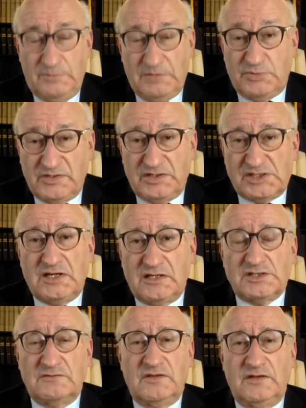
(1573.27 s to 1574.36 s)
people in
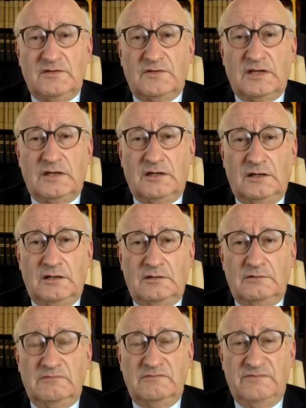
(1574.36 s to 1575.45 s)
charge of this
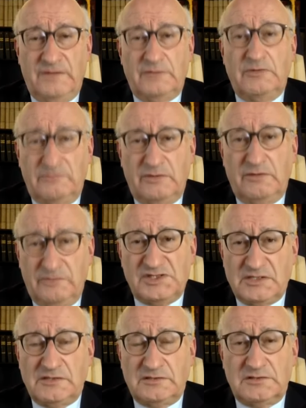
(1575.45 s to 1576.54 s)
are very, very
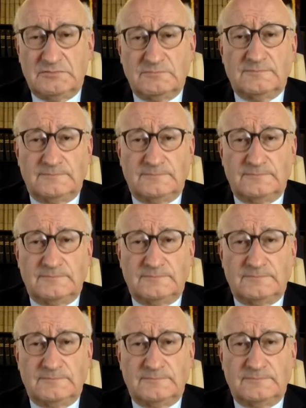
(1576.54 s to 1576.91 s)
vigilant.